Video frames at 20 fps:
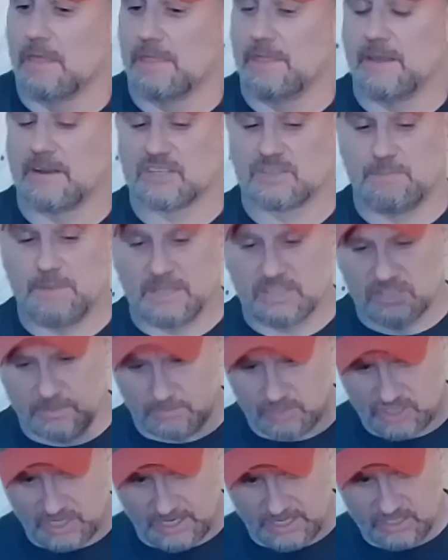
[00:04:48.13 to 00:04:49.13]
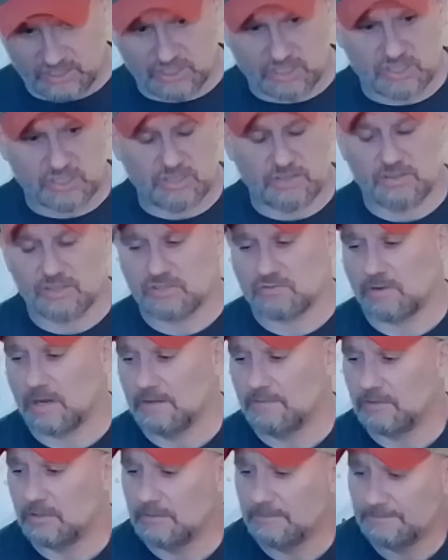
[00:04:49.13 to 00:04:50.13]
There's been some changes to this
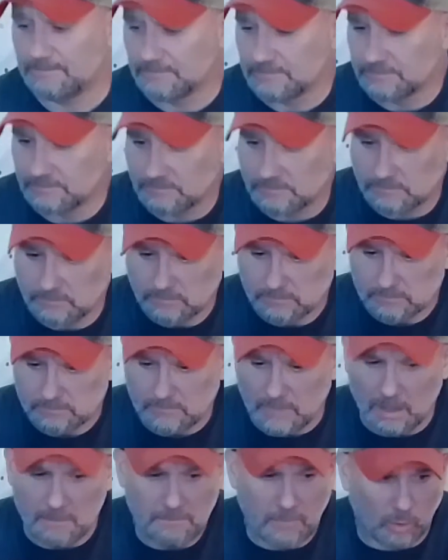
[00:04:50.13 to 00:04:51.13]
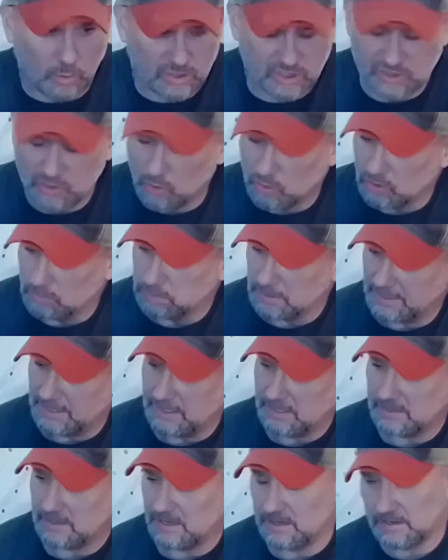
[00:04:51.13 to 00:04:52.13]
rifle. Most
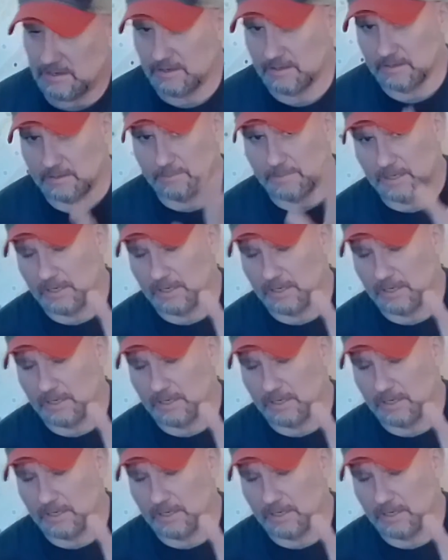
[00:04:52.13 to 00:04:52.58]
notably, and a